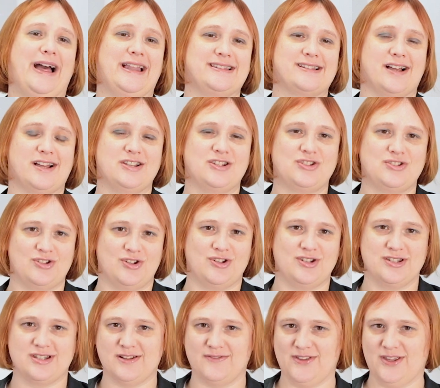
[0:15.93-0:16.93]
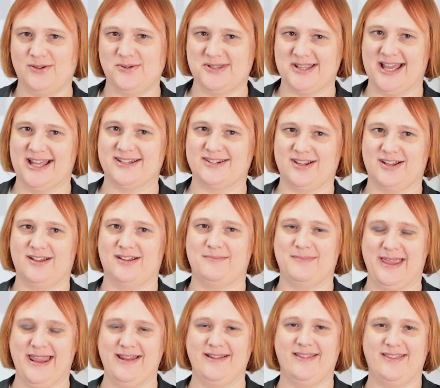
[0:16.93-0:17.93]
and I shouldn't have used that term
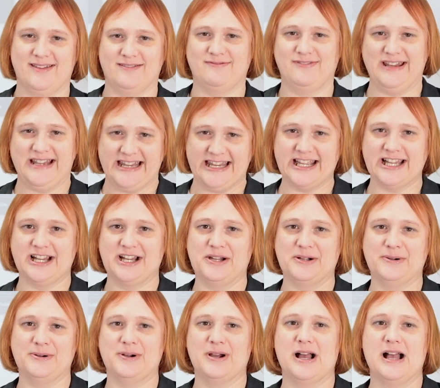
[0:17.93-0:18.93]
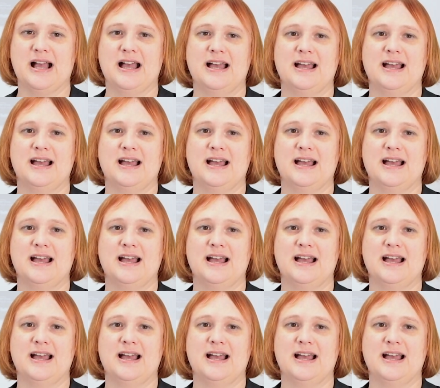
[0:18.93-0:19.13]
in the video,